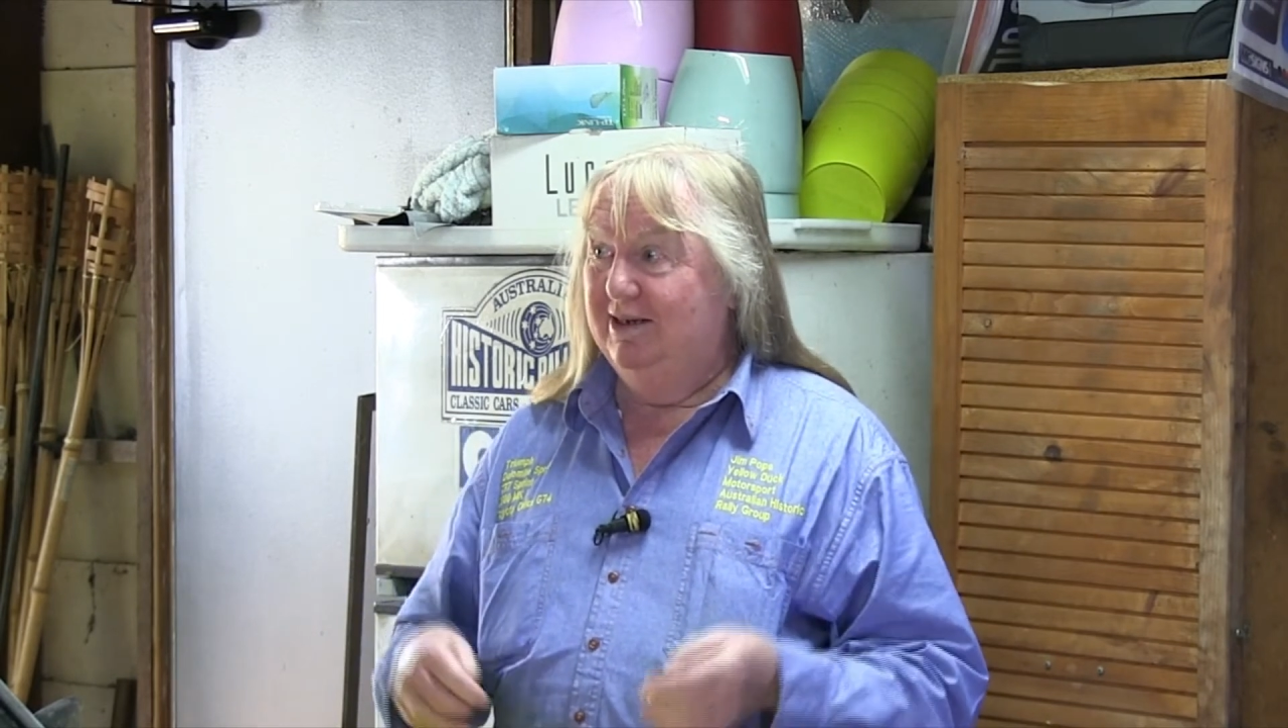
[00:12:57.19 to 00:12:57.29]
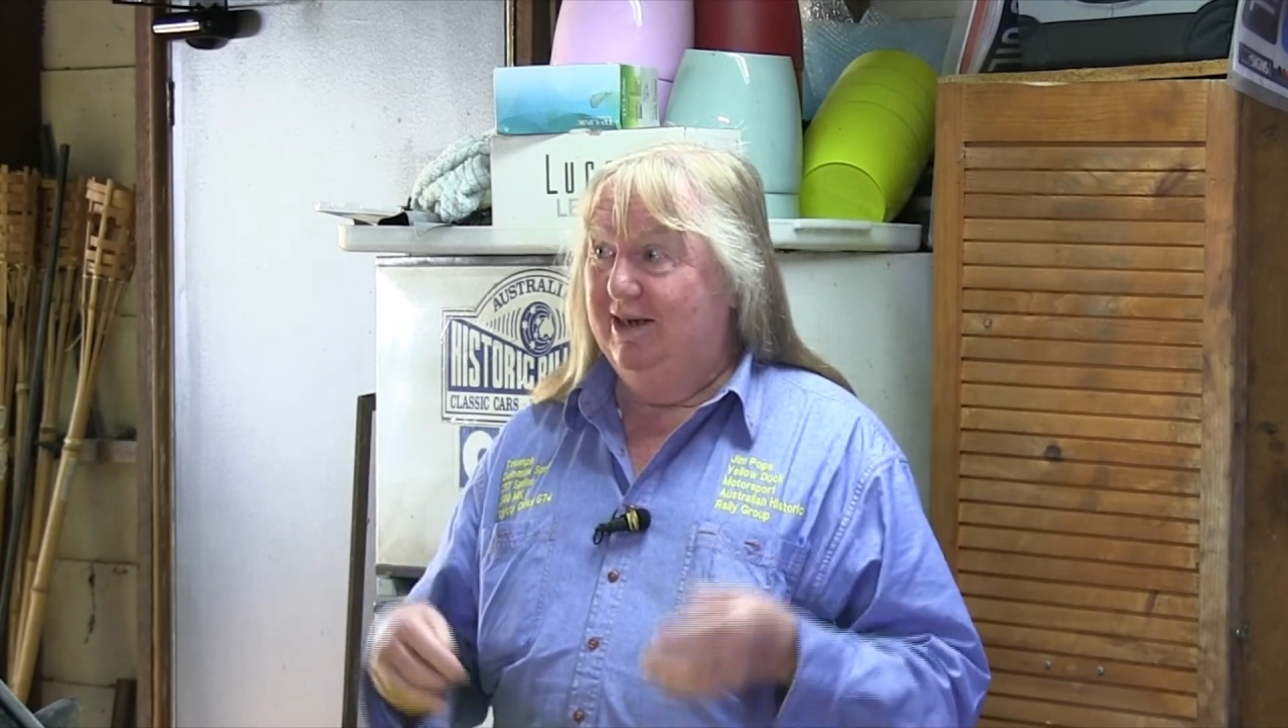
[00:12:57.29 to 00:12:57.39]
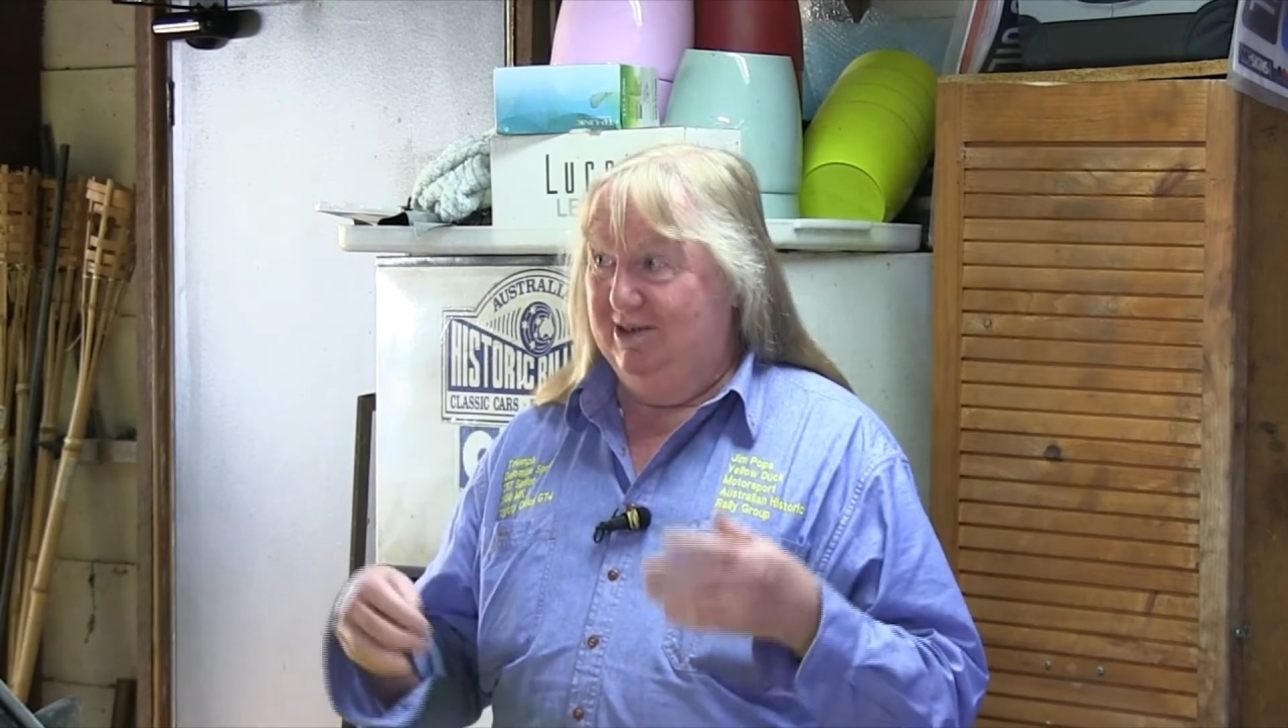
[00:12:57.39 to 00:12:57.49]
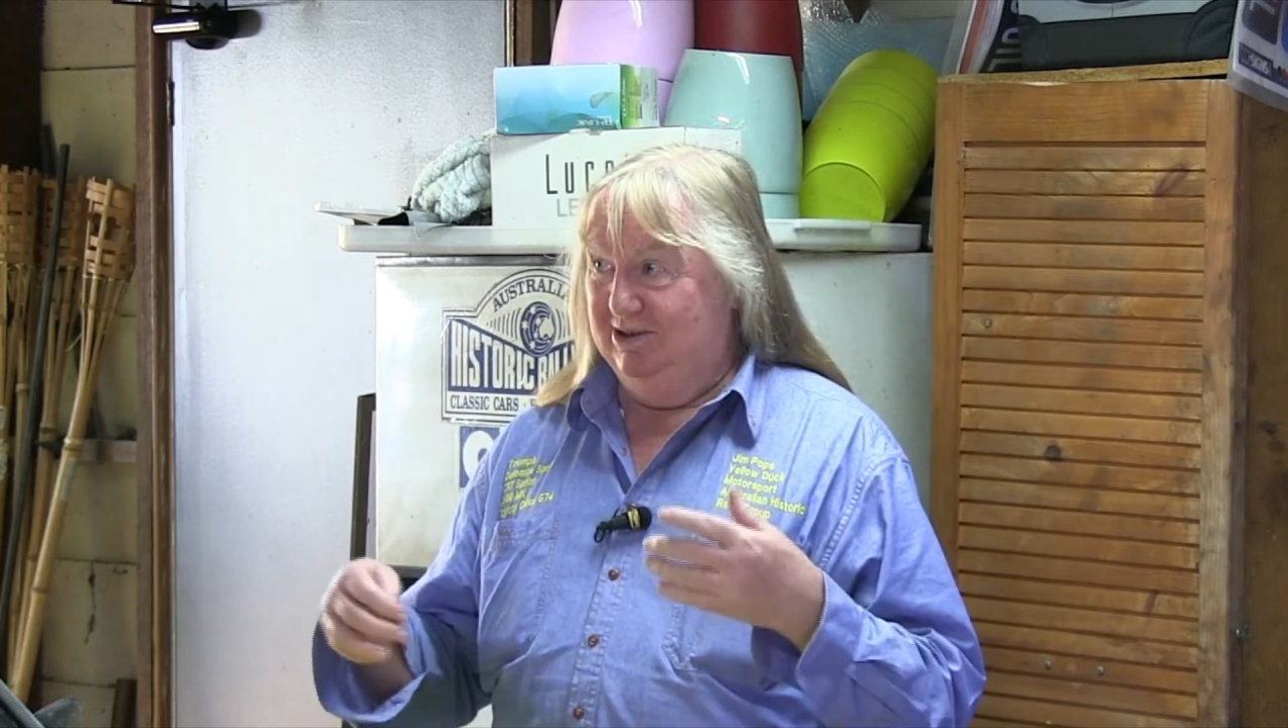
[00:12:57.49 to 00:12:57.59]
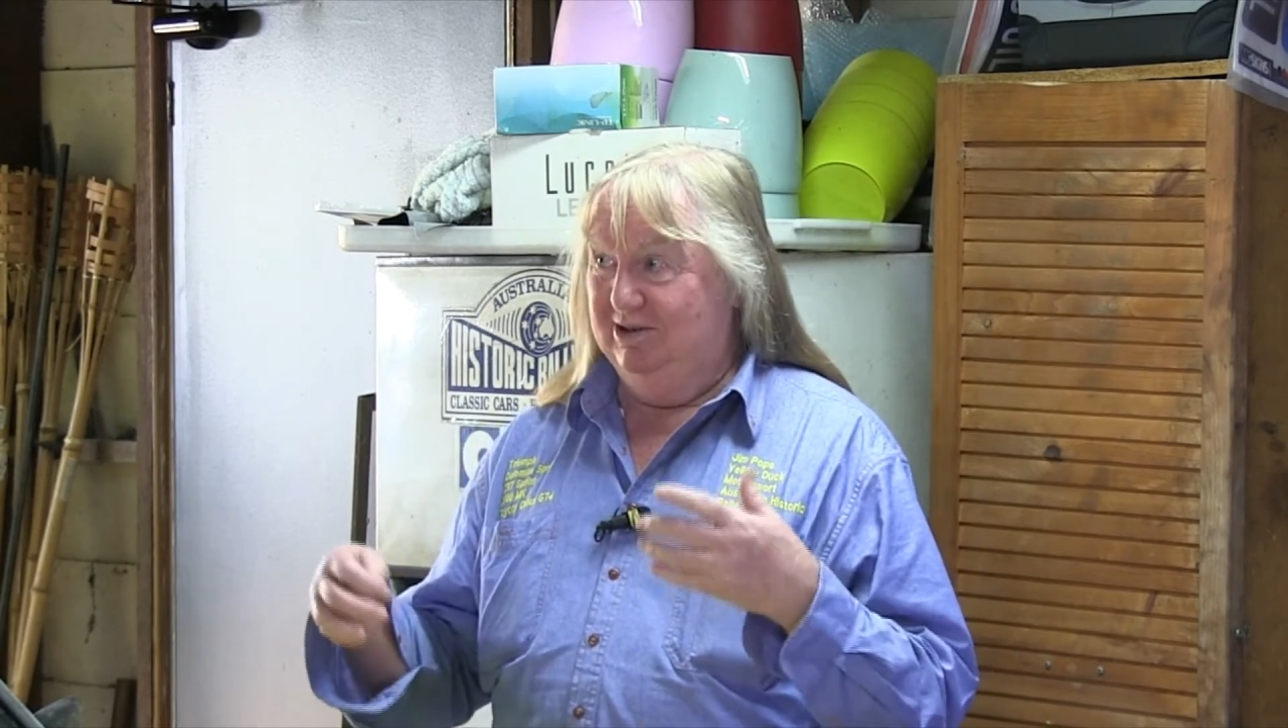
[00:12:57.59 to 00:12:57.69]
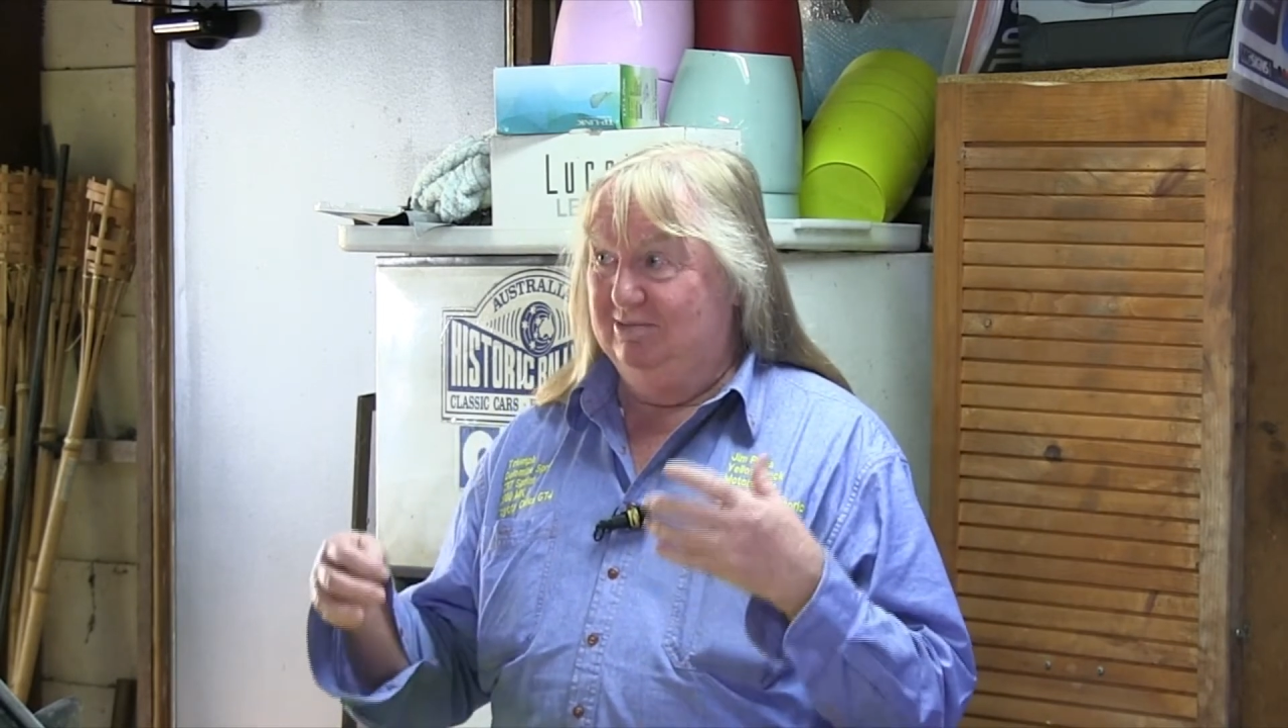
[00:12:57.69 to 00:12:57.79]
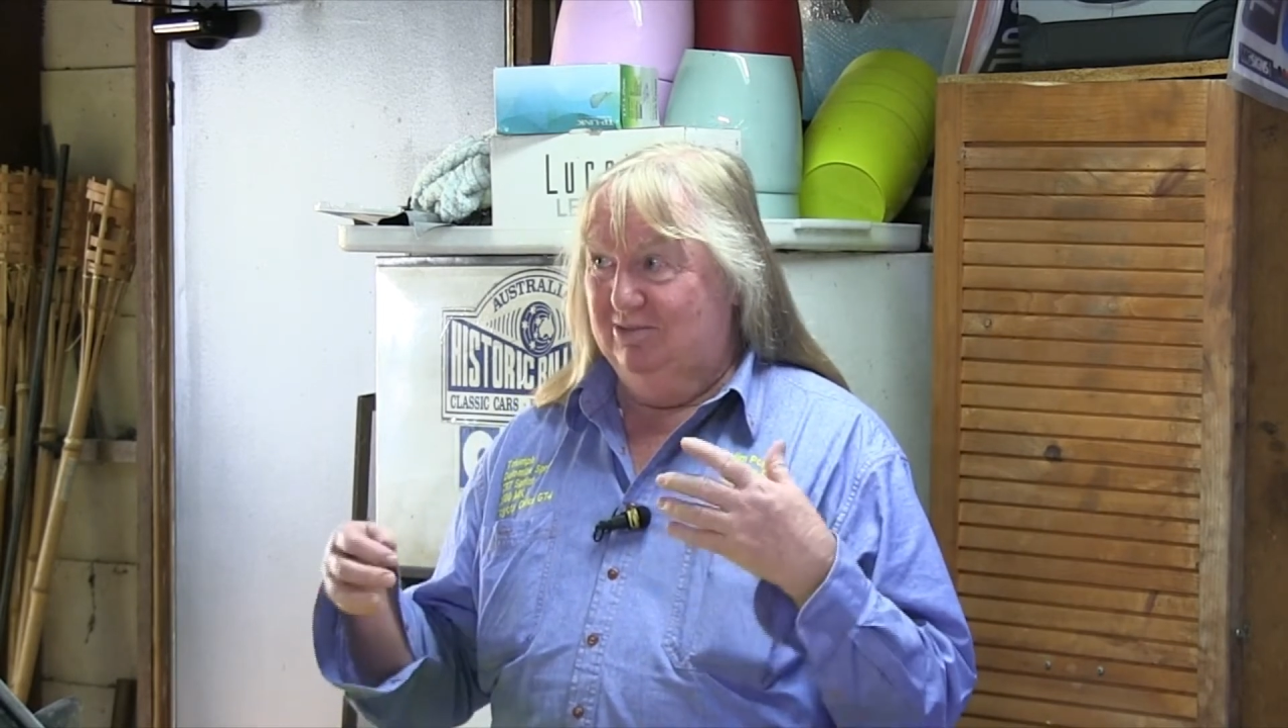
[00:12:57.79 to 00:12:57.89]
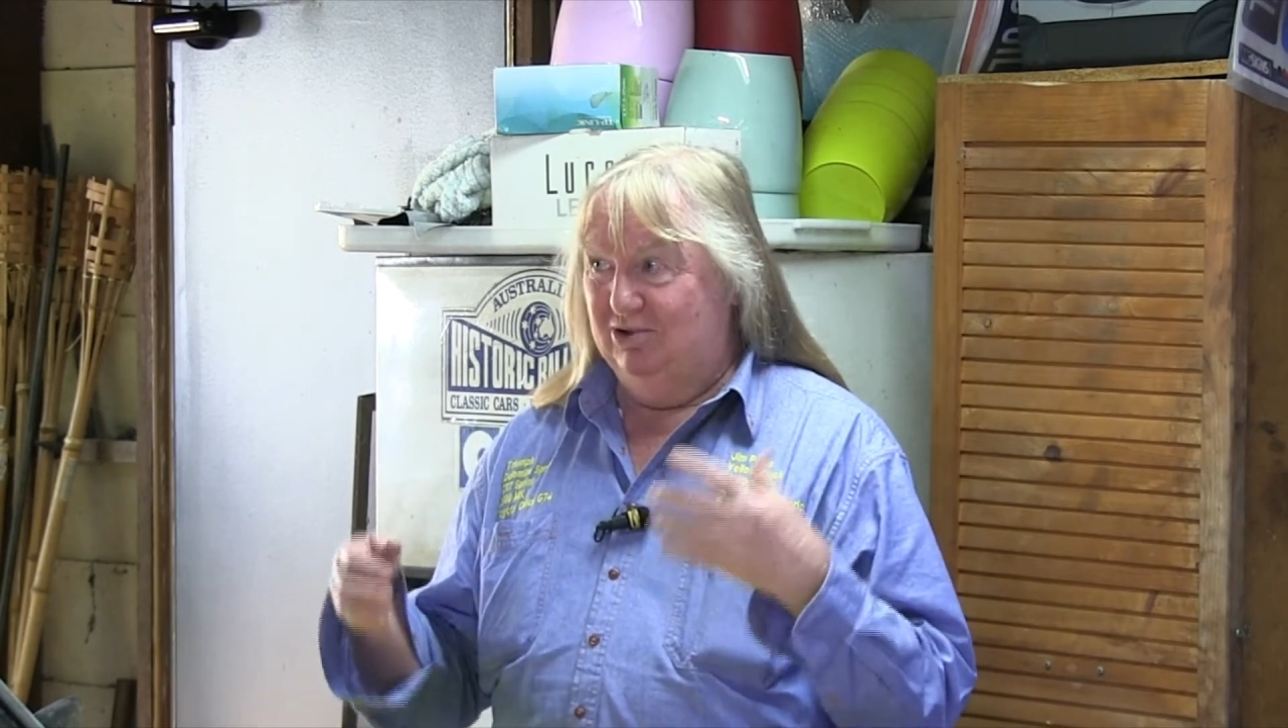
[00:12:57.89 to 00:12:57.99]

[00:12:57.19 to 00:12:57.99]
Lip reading: You had to